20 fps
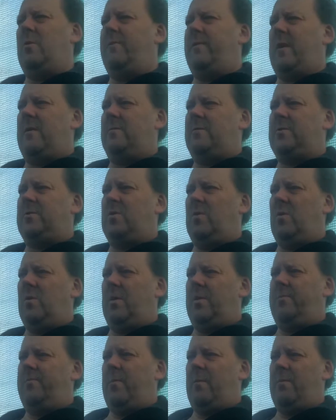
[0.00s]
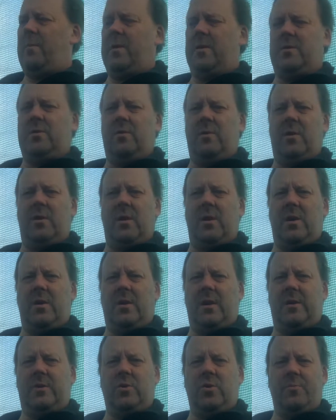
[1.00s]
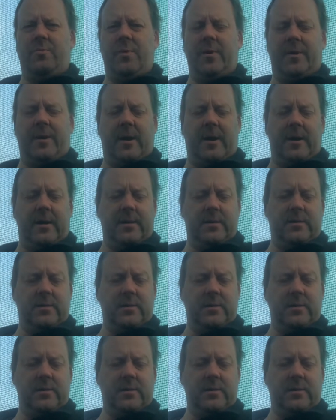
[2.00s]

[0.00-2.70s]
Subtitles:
outside, probably do it in the next couple of days,